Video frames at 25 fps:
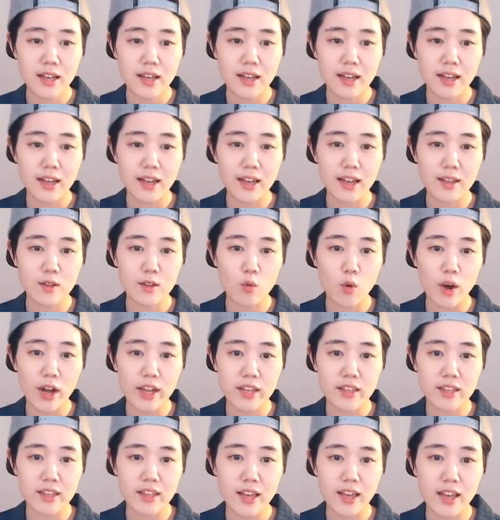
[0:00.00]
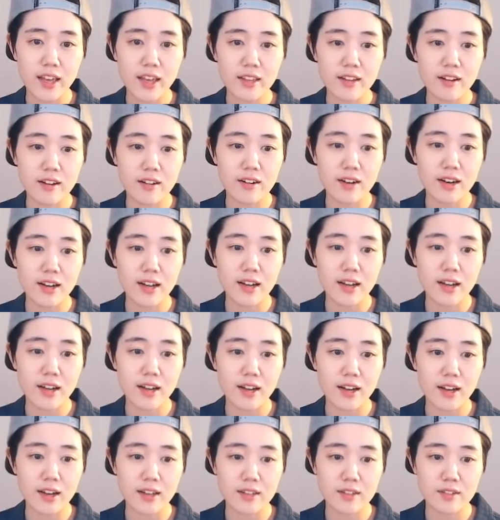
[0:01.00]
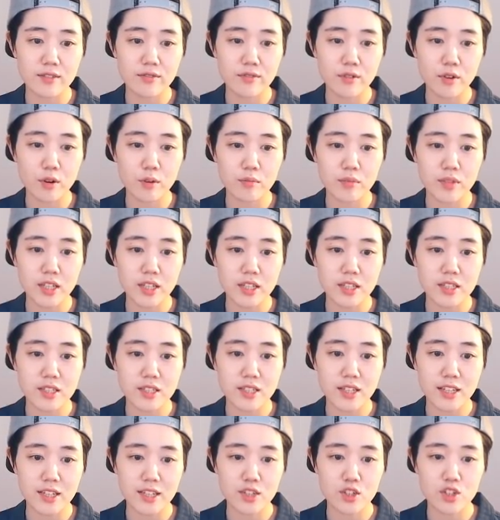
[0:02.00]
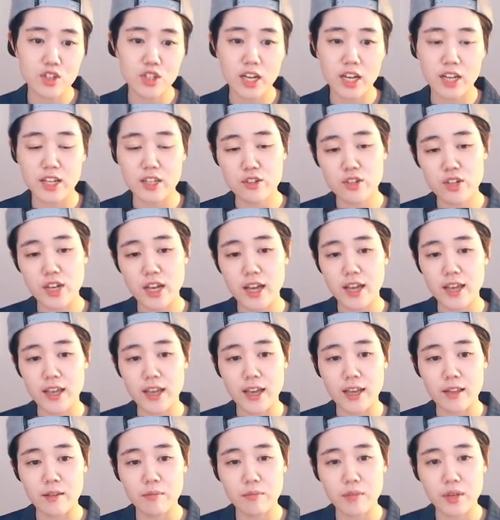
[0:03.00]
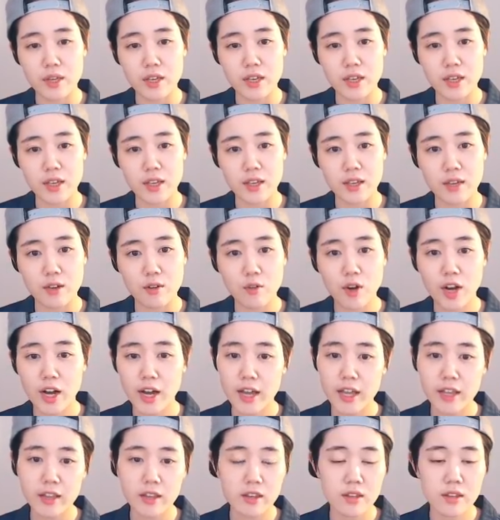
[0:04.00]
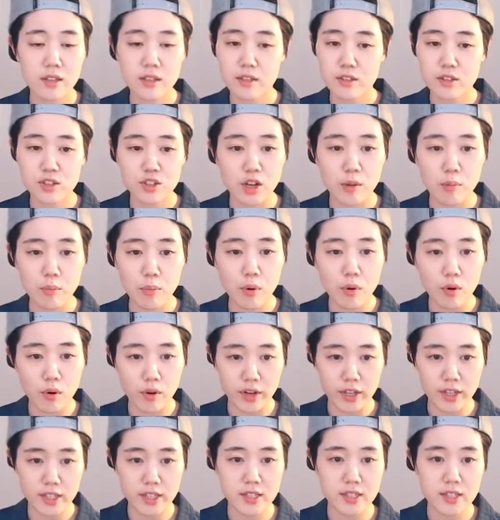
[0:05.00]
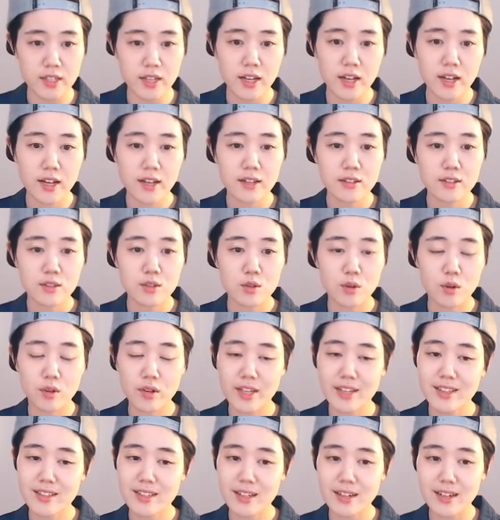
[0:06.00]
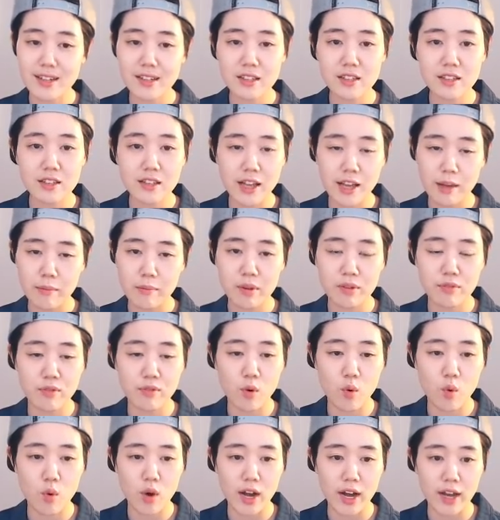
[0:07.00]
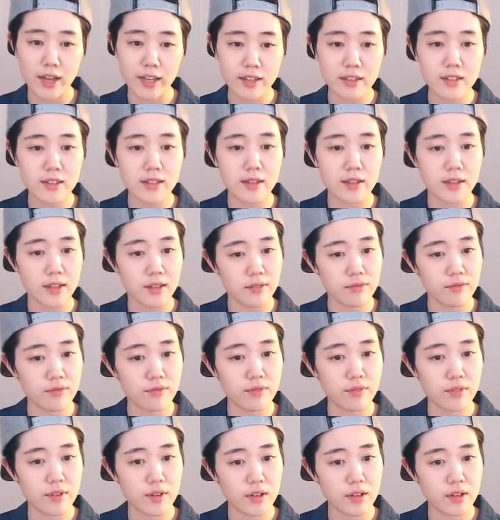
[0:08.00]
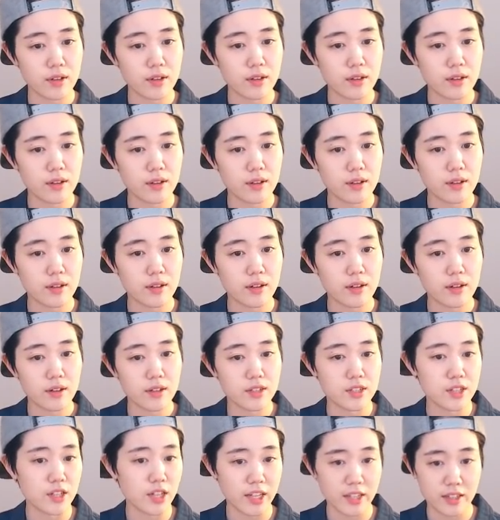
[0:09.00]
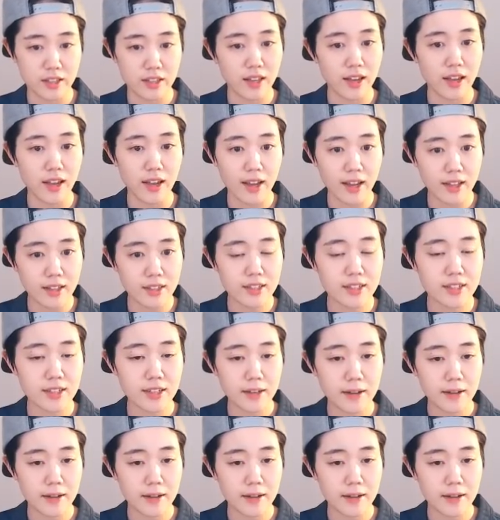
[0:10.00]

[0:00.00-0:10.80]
And white gain a lot from this exchange A and B, quite some points. So it's a little happy for white if it's like that.